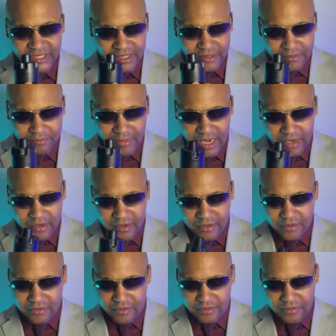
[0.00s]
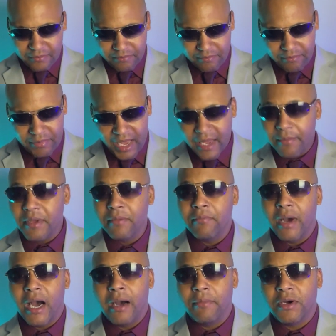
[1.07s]
My other baby
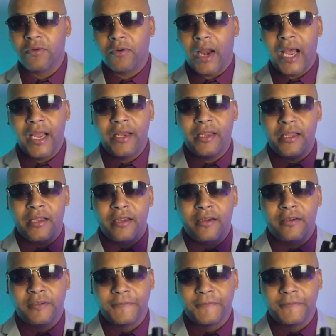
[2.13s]
mama right here.